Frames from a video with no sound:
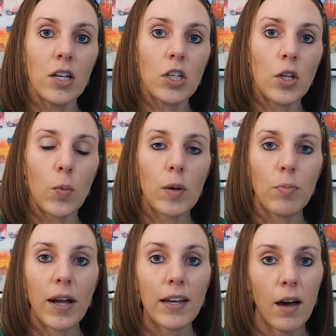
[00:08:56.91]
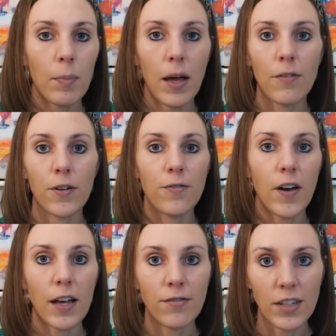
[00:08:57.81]
you know we break up every
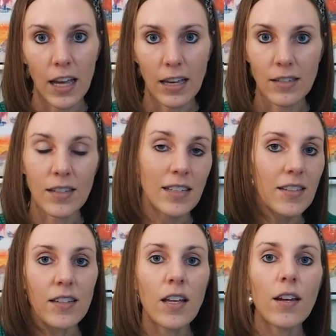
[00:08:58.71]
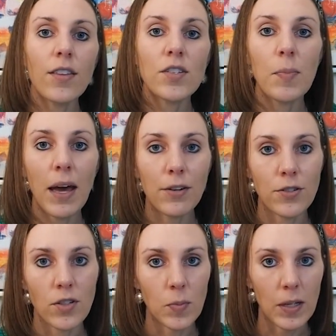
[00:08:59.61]
5 days it none of this
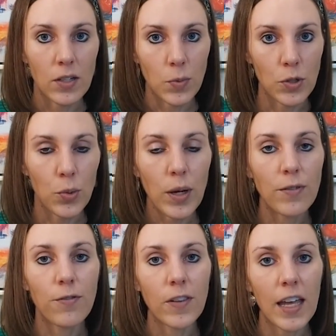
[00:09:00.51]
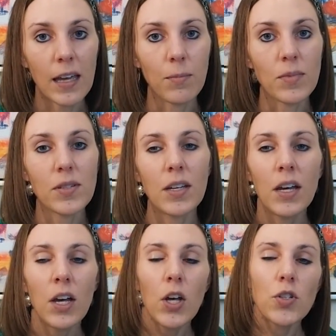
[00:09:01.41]
matters is because we're twin flames
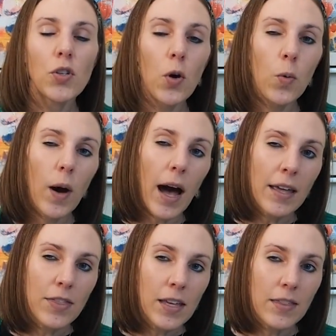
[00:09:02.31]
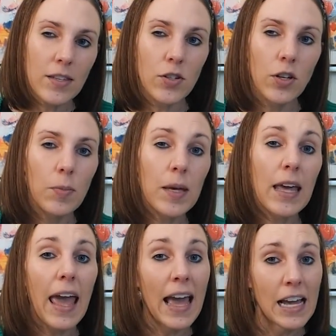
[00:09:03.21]
so i think this could
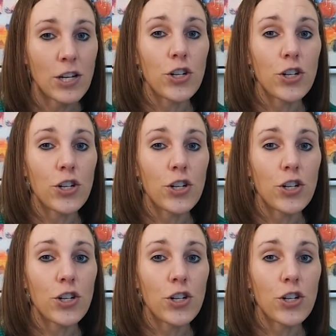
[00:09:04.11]
be a